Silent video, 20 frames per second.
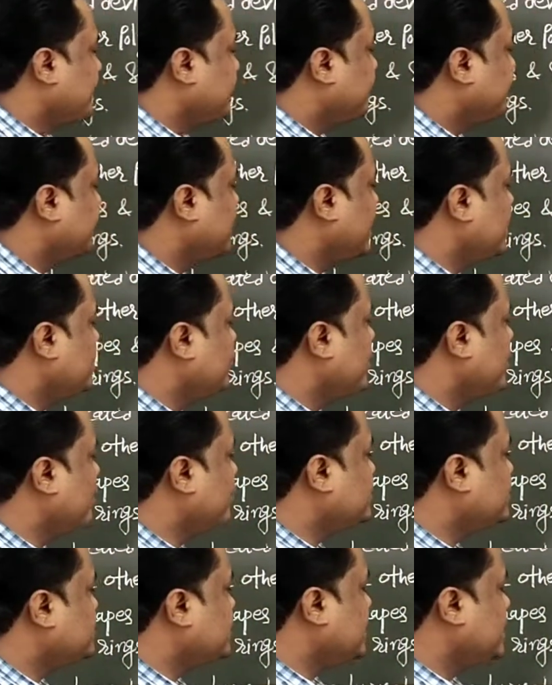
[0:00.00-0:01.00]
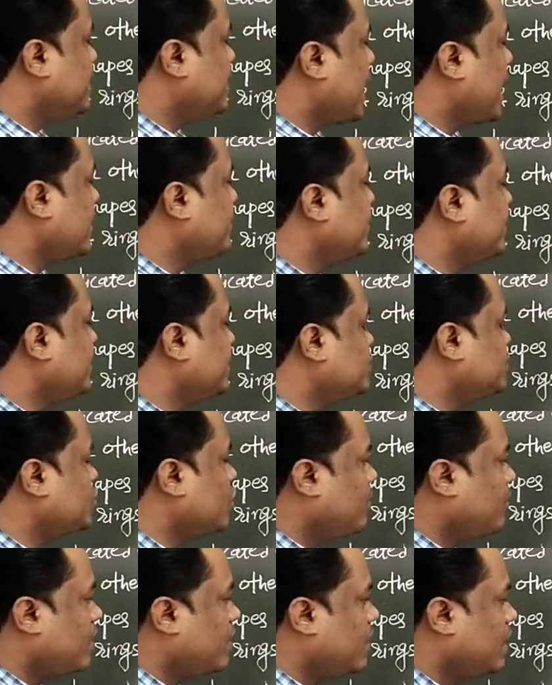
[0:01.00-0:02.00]
Then we have to see advantages
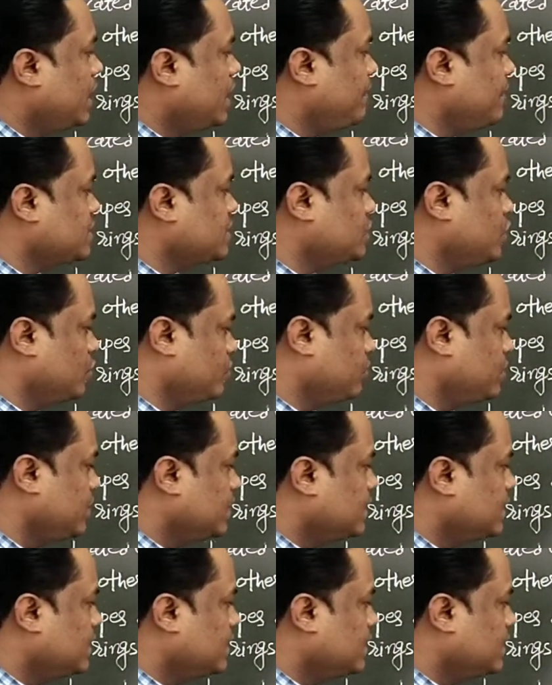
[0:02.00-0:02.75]
of lippage loop.